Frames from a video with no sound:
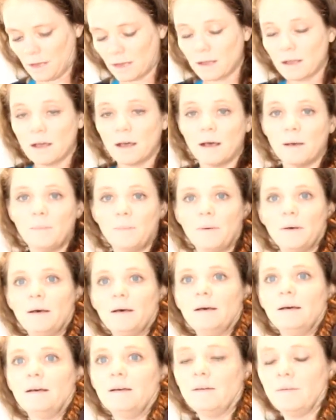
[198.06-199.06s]
a cup
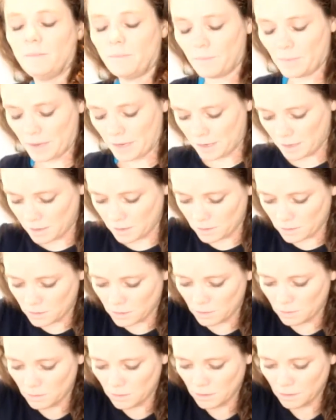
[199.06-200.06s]
of baking
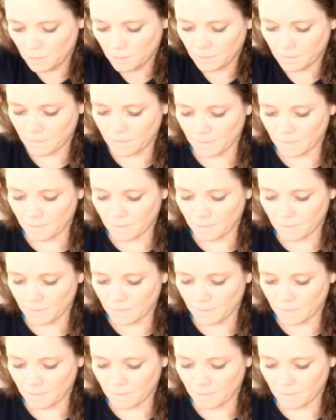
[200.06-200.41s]
soda.